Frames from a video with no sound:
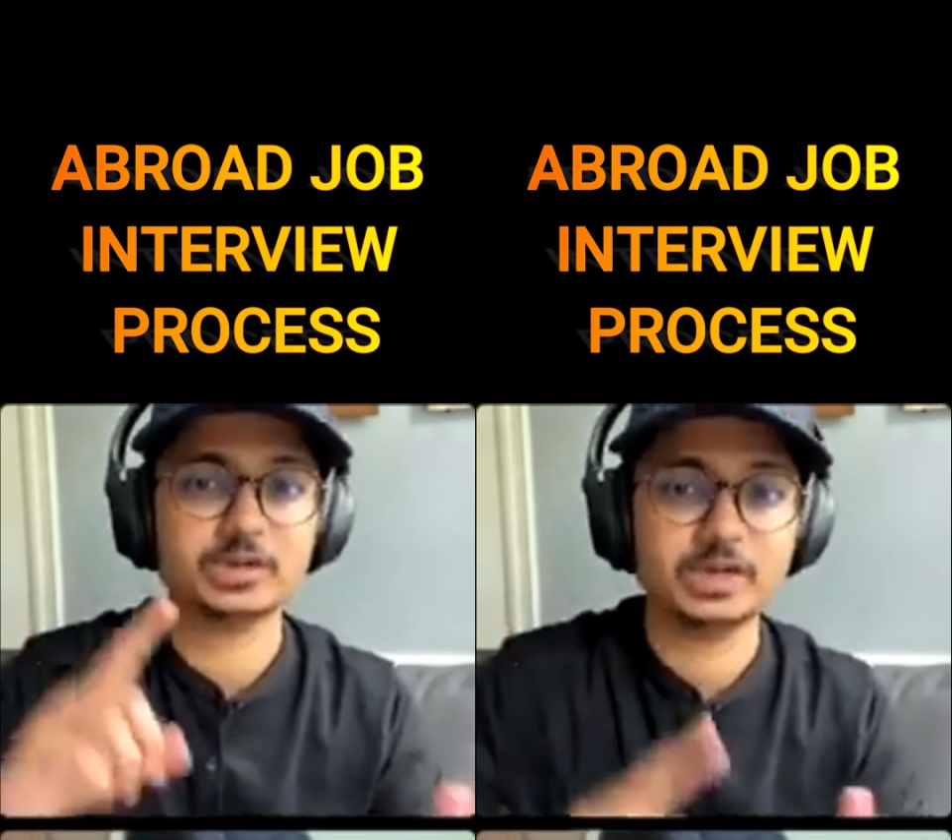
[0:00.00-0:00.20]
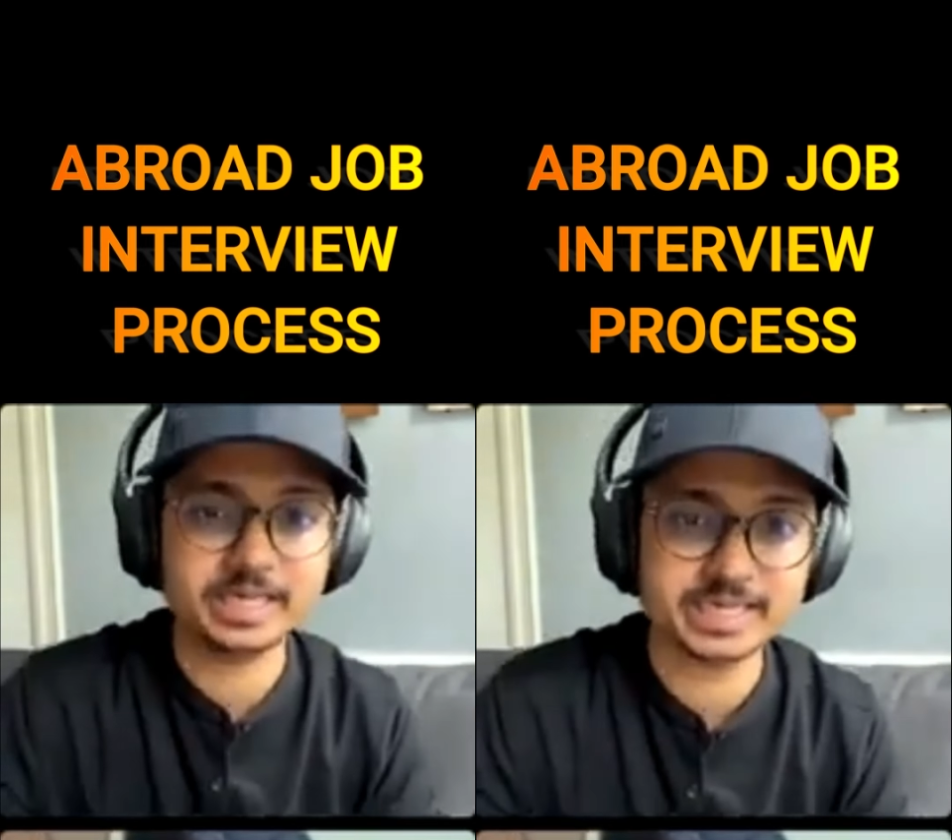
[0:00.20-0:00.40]

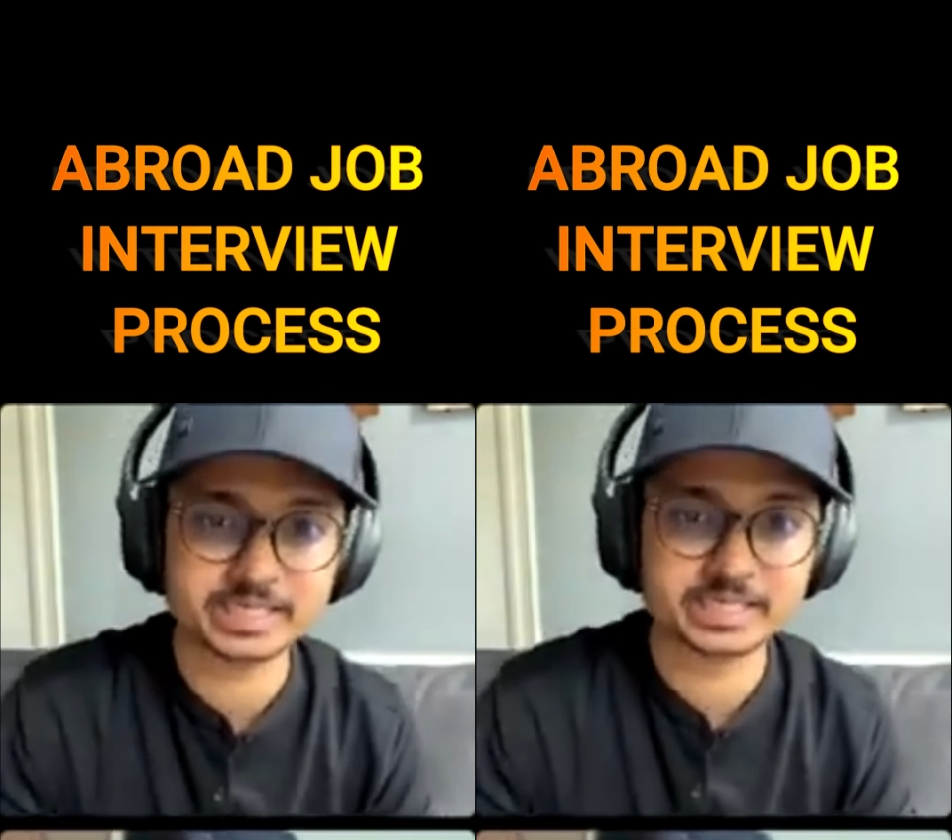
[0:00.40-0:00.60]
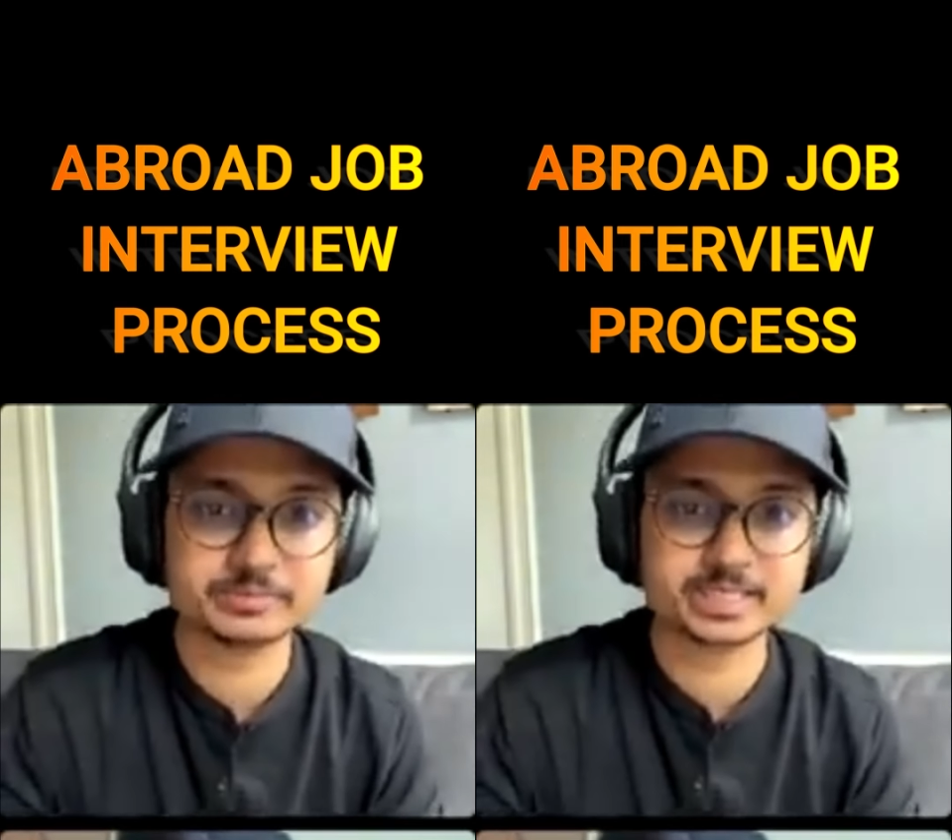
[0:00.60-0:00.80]
your
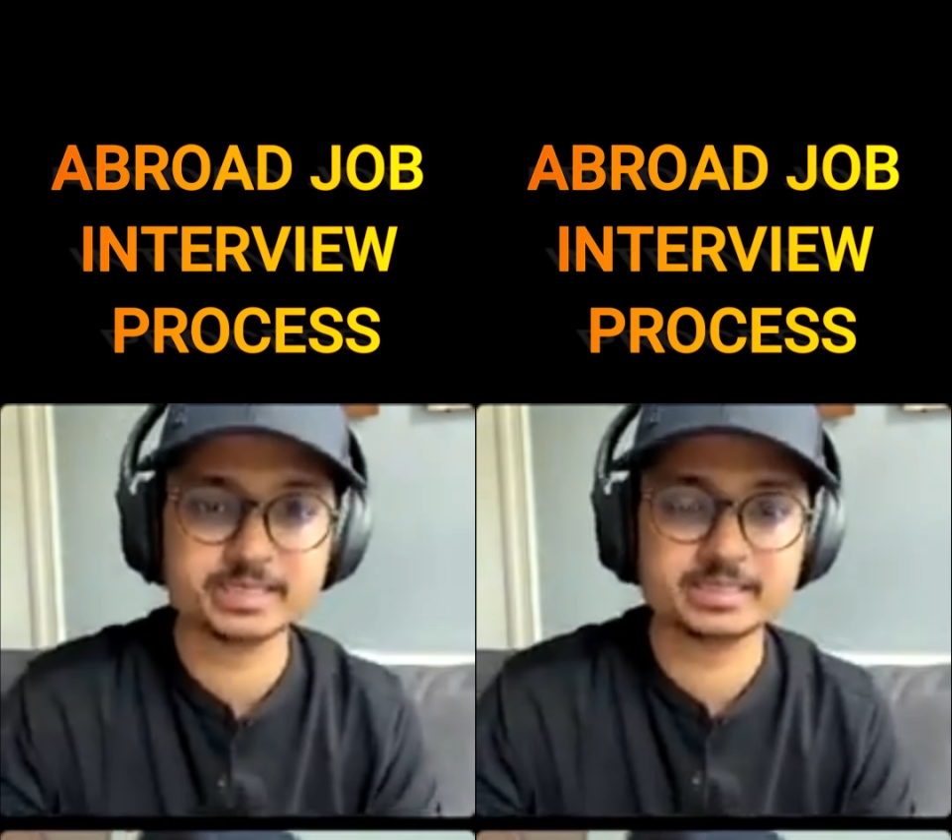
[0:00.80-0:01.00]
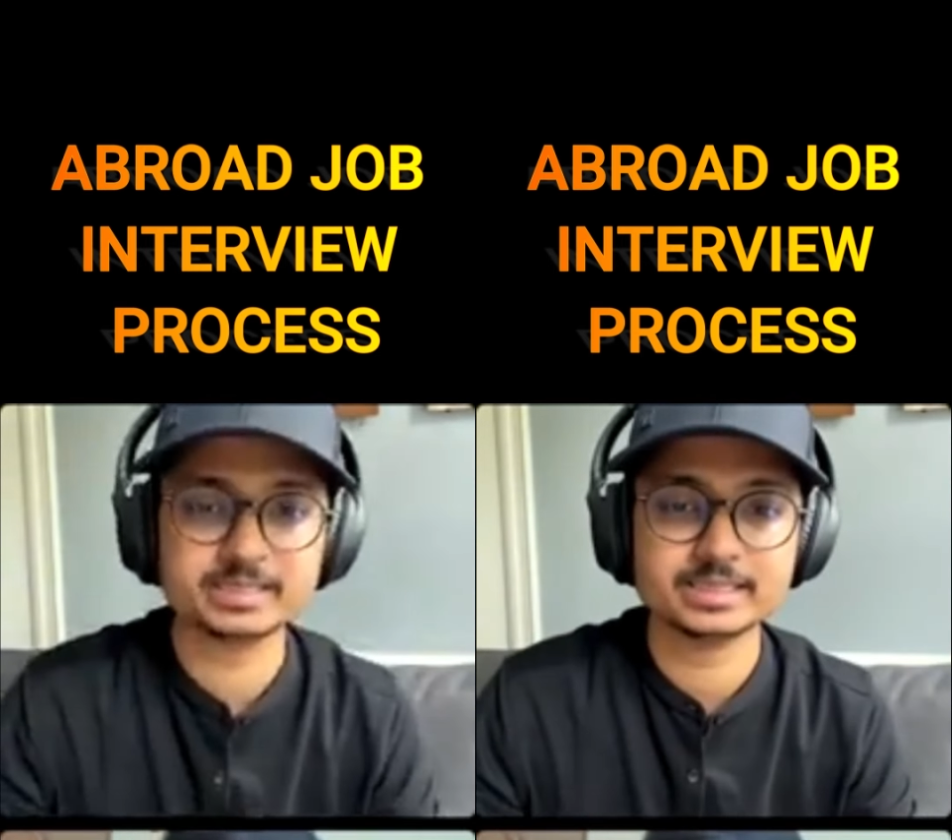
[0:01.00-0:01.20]
leadership
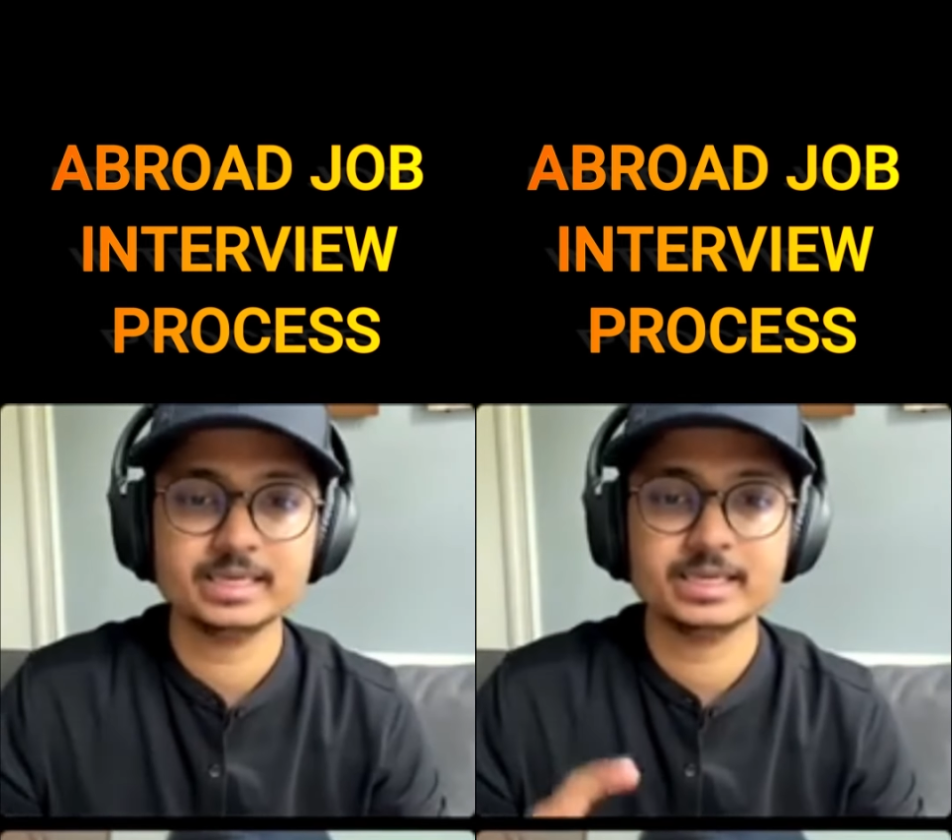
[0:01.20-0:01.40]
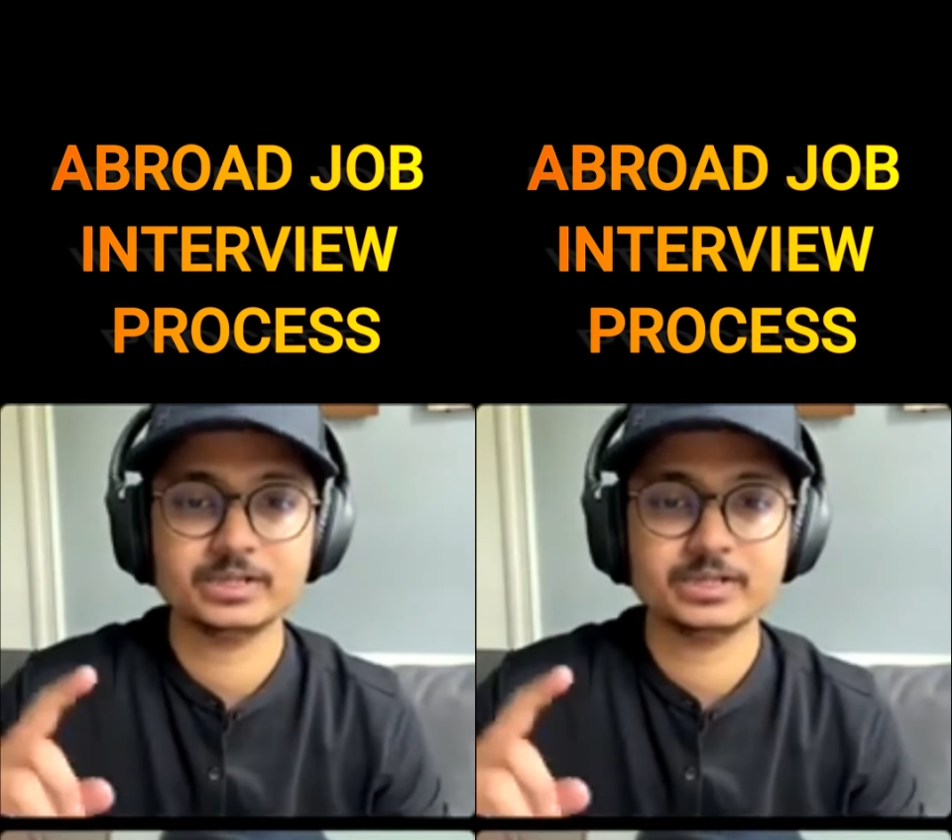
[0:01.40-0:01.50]
skills,